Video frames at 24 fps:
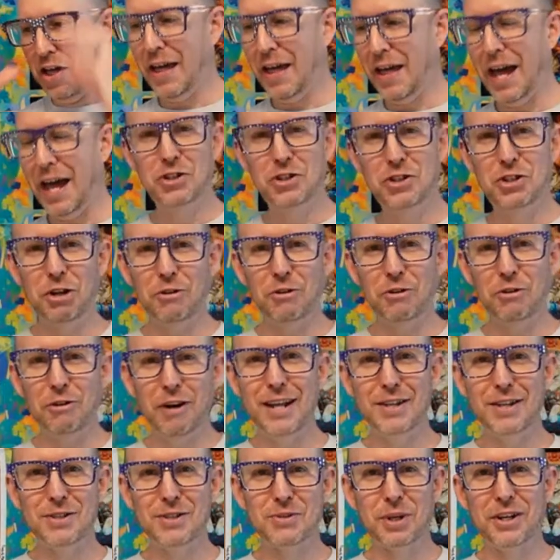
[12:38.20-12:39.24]
That's
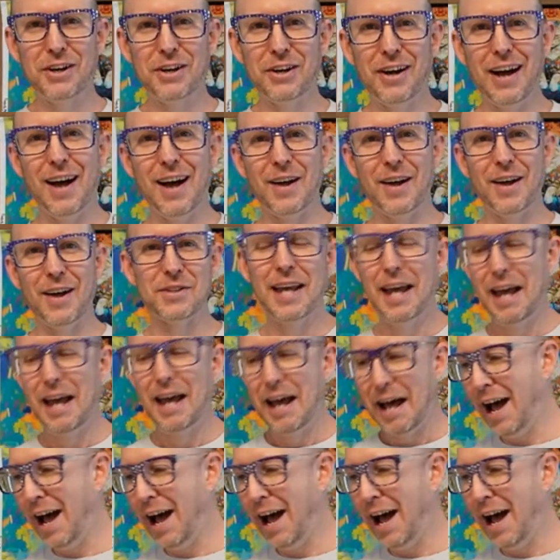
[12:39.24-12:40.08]
Joanne's wheelhouse.